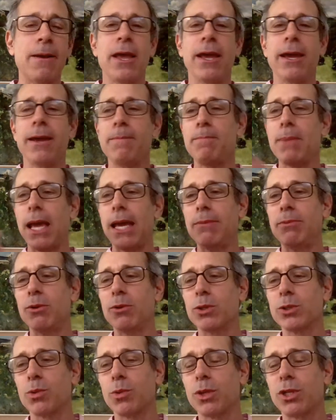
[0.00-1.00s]
And maybe it
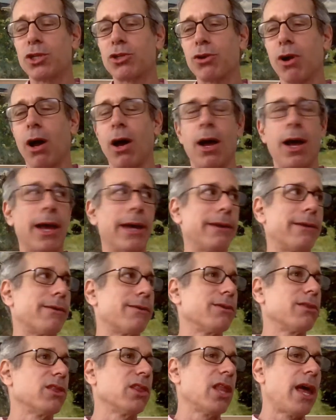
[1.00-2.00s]
was with drawing or
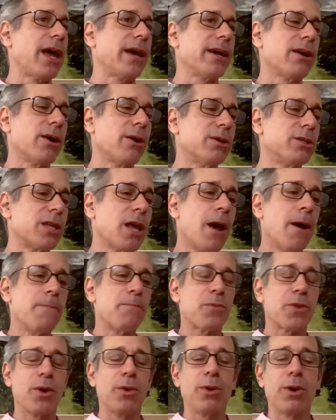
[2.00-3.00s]
Legos,
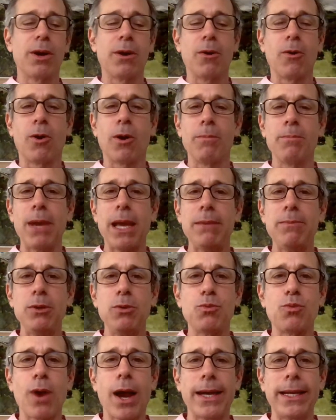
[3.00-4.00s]
or maybe
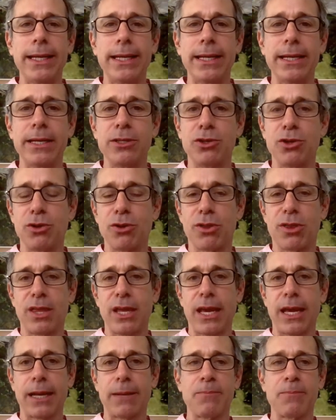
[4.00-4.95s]
writing is your thing,